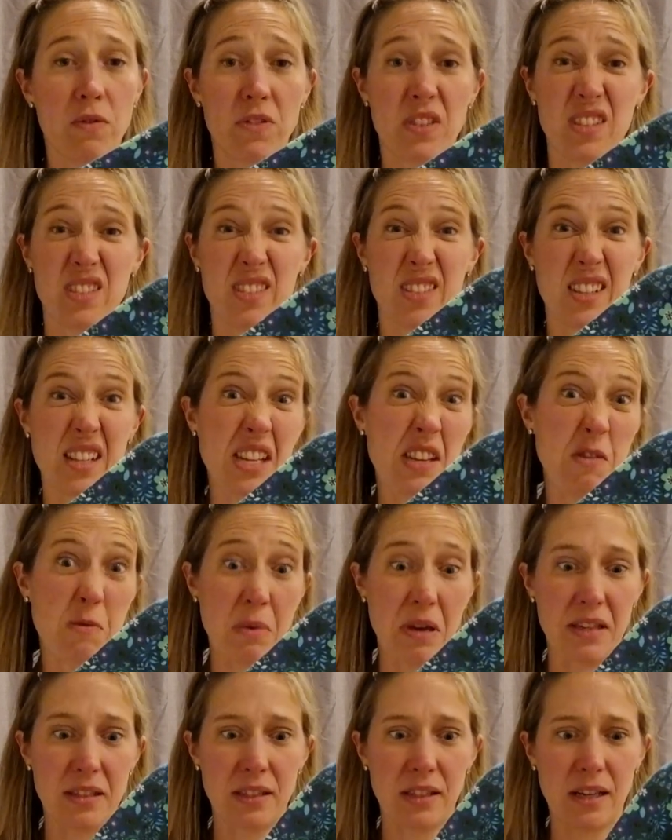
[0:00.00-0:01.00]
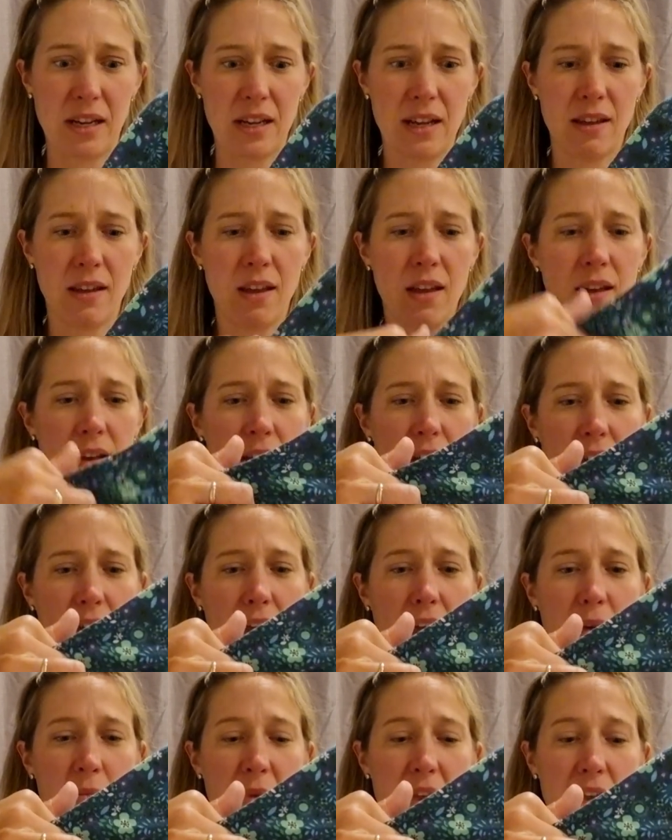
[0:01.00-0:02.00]
the sleeve basically
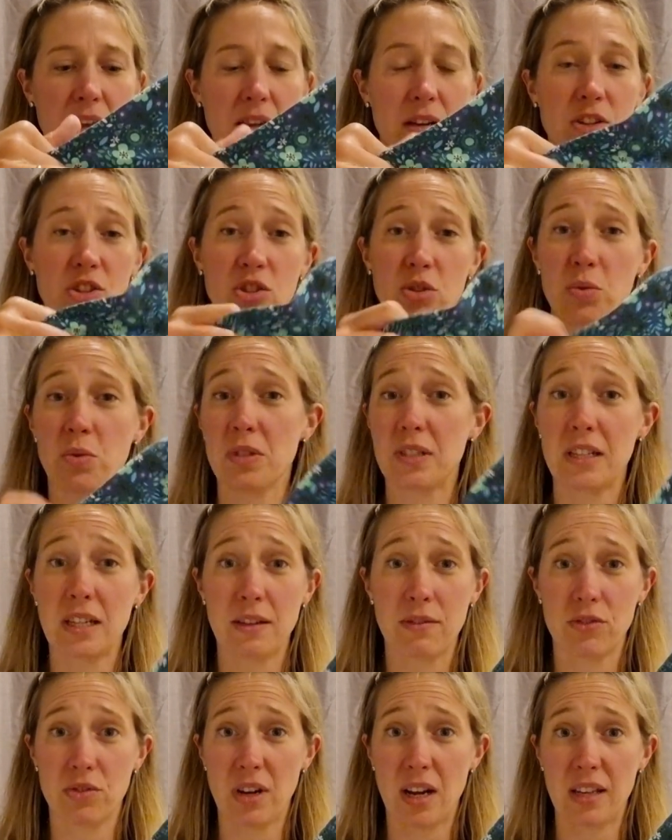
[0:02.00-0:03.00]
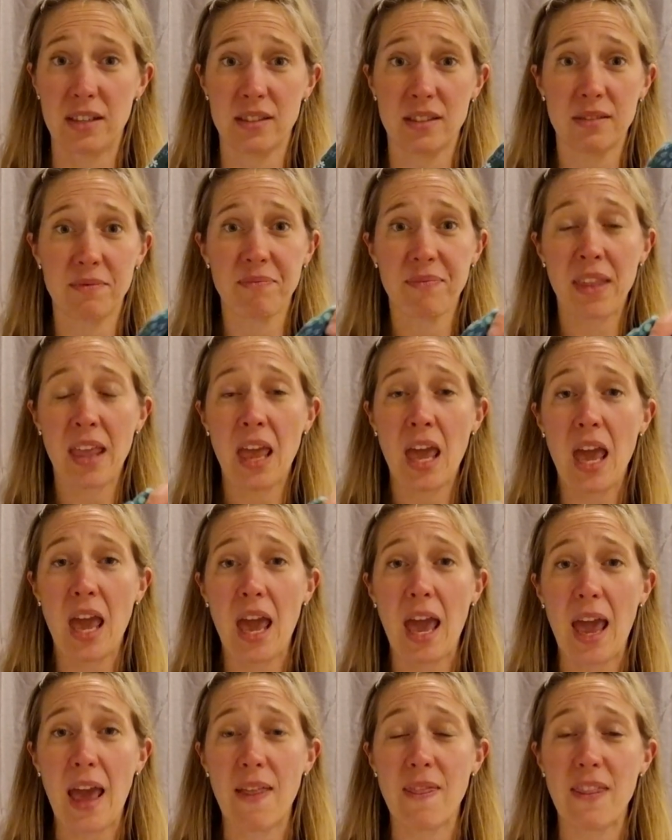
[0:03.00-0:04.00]
and make it a short sleeve dress,
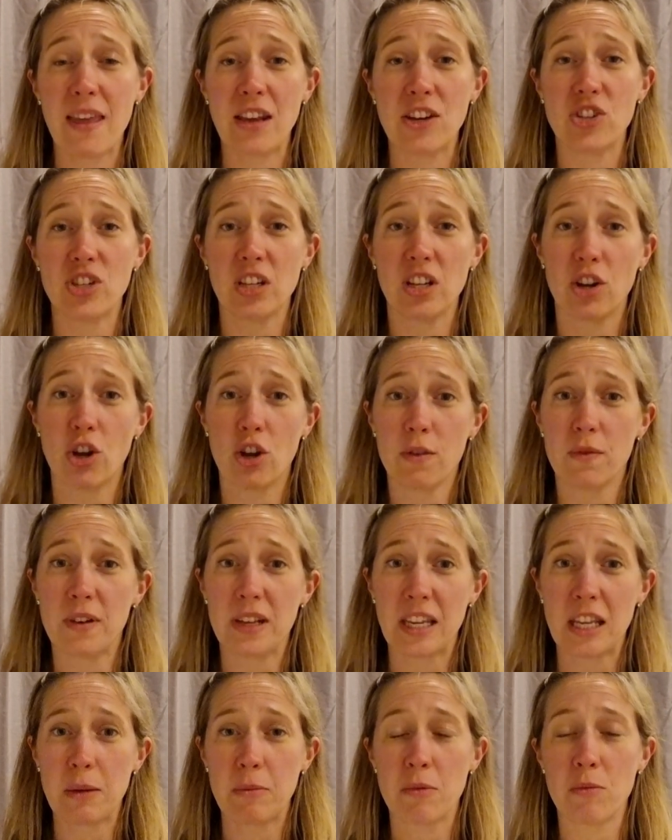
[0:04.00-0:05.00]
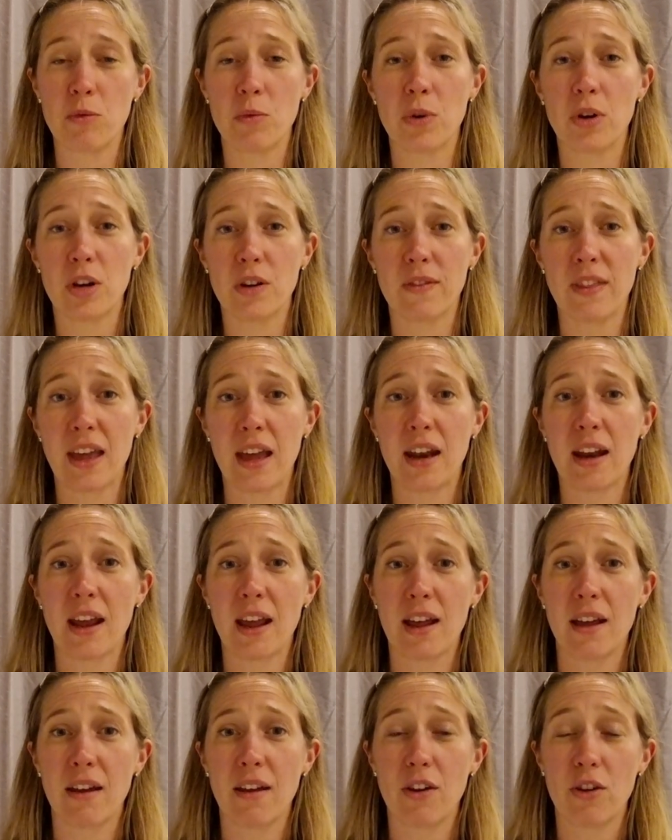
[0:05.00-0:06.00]
and then she can hopefully get a bit more of that
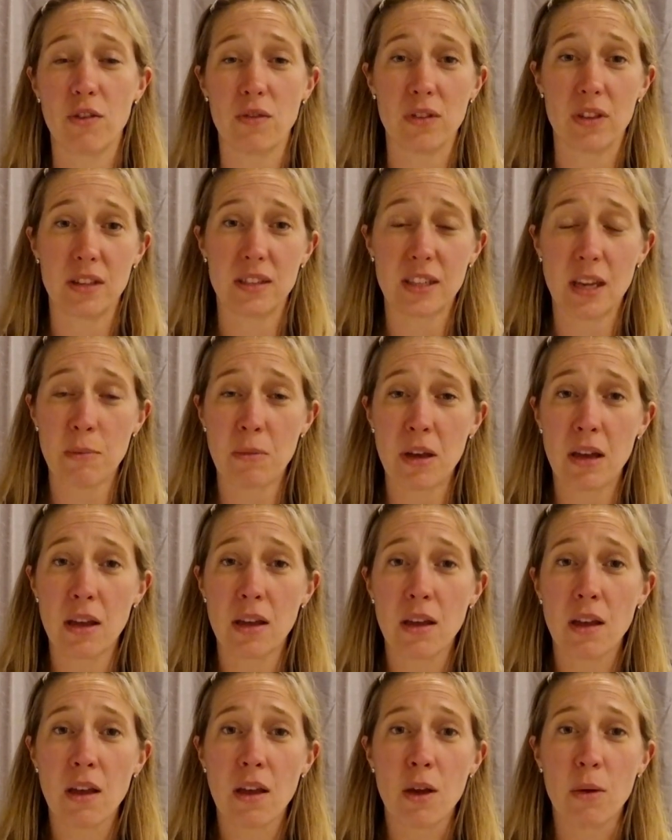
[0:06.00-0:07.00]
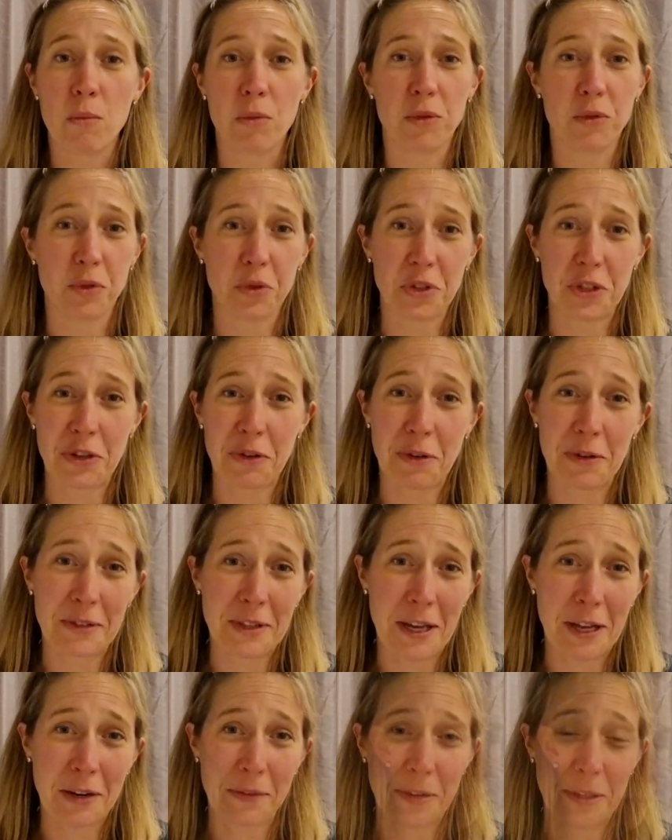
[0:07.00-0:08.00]
over the summer before she grows
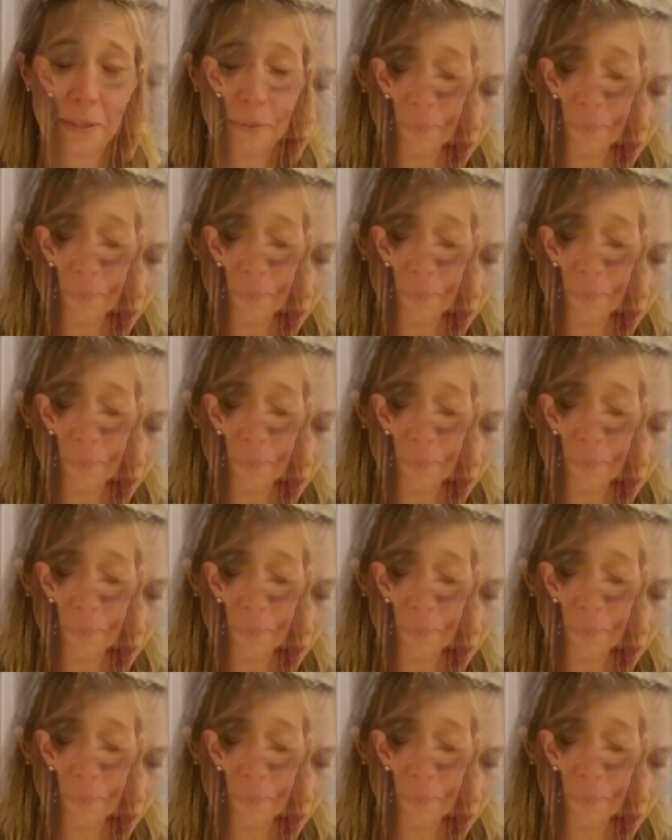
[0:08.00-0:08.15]
out of it.